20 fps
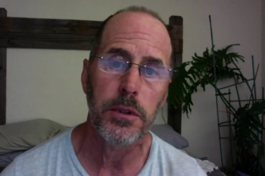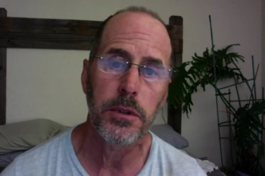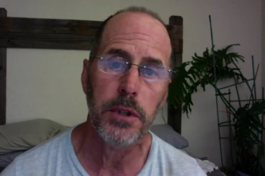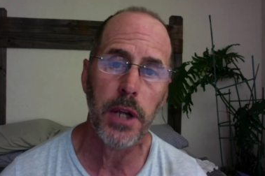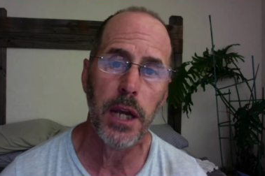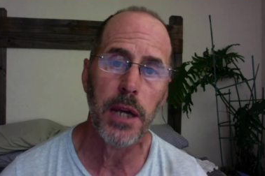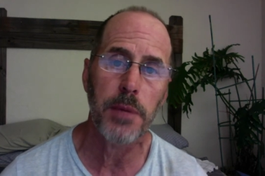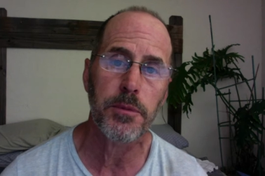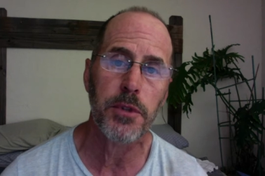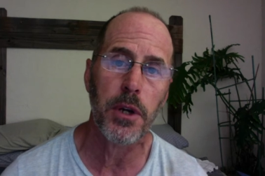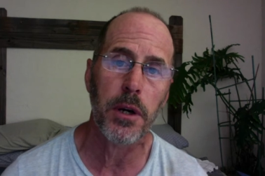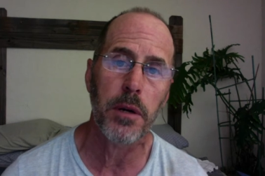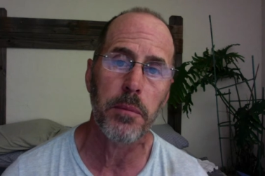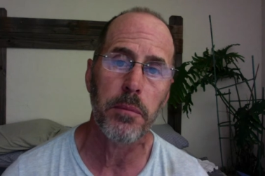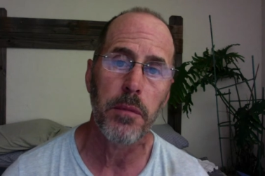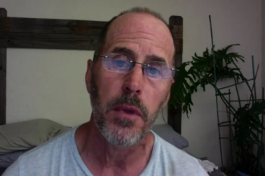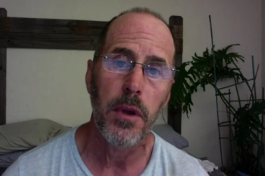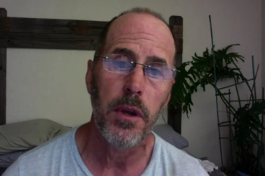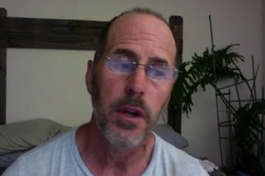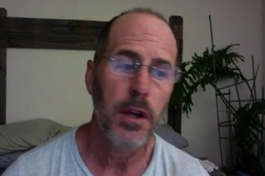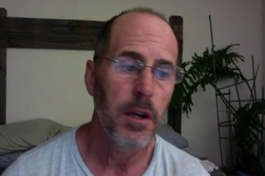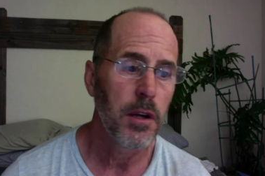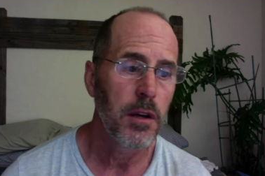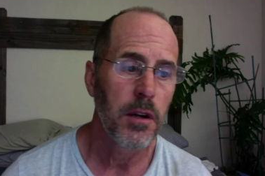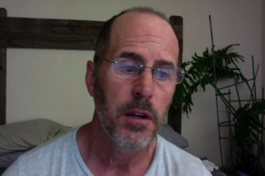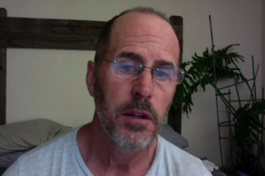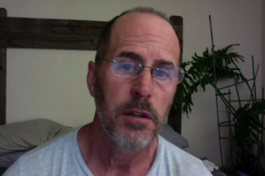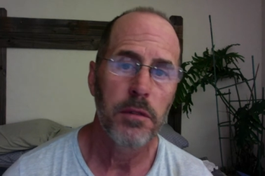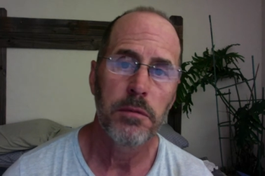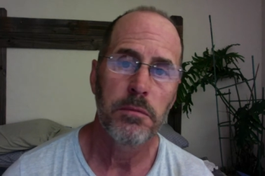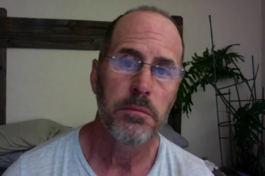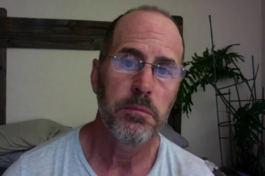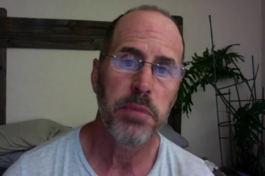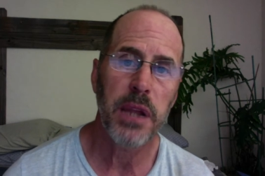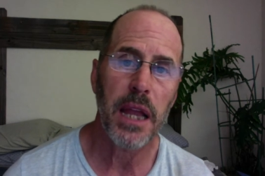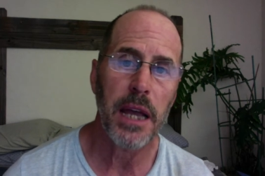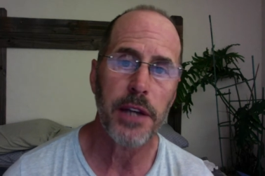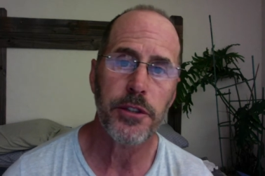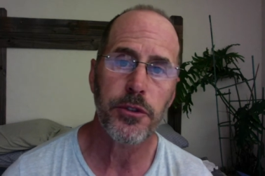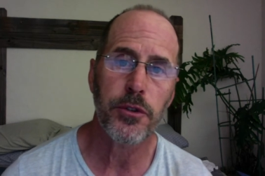names aren't
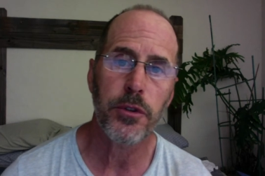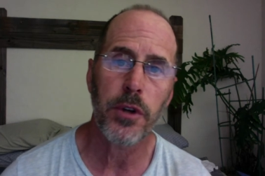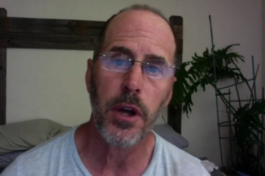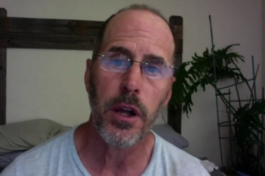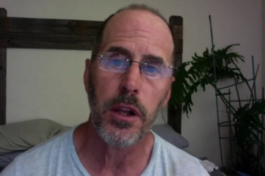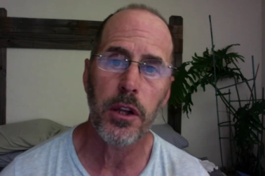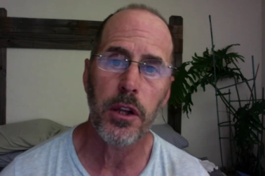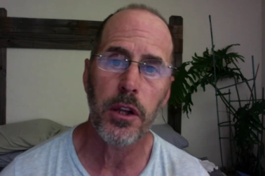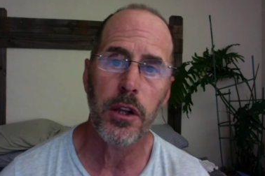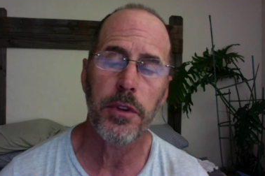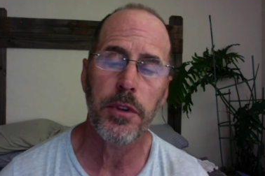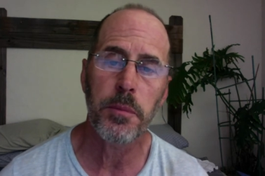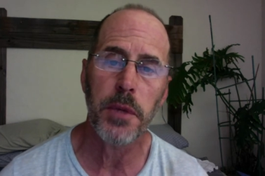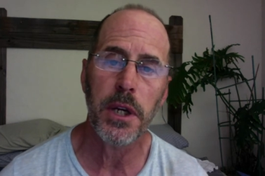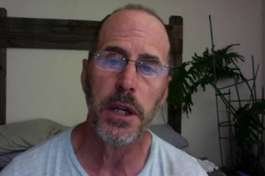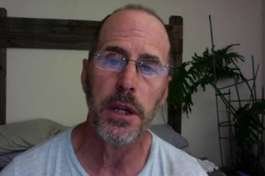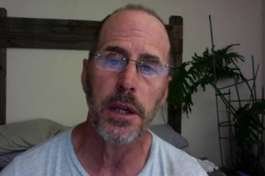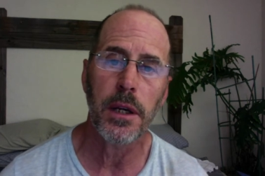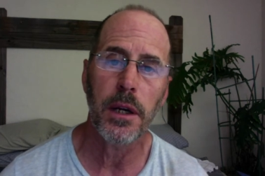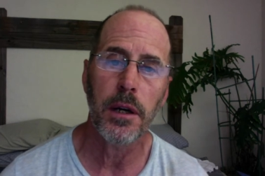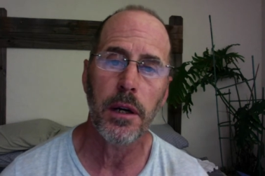plastered all over the media?